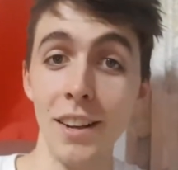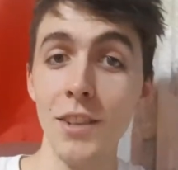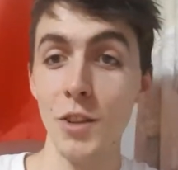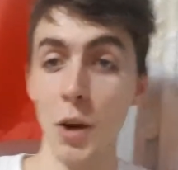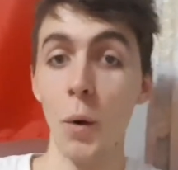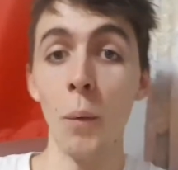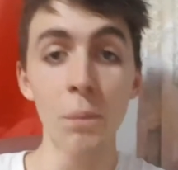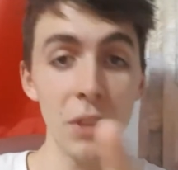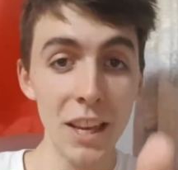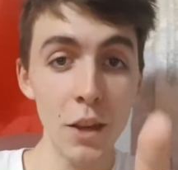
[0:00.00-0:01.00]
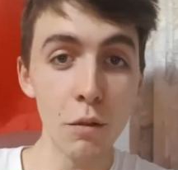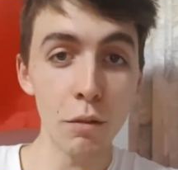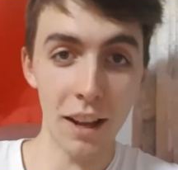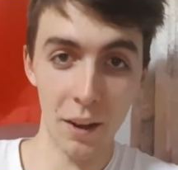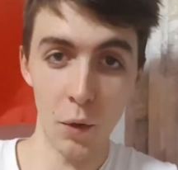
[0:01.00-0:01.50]
So, EU
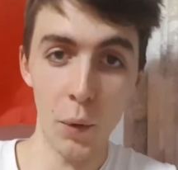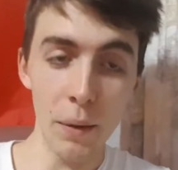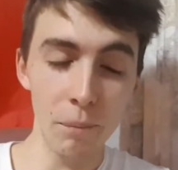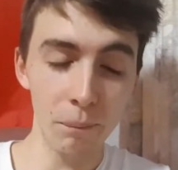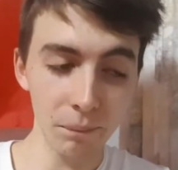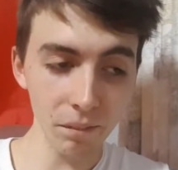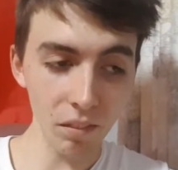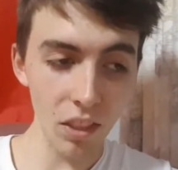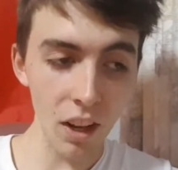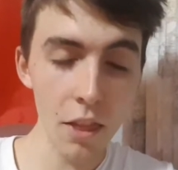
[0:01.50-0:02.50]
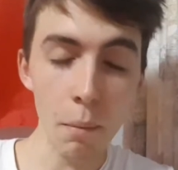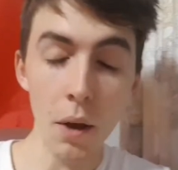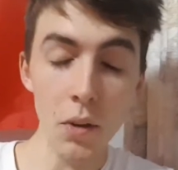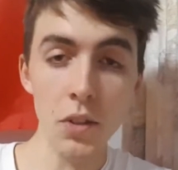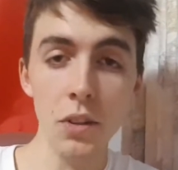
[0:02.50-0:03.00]
flag in the way, in the
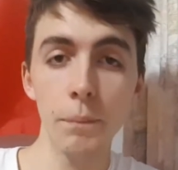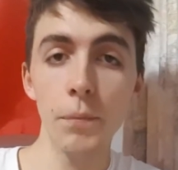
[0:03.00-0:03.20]
post.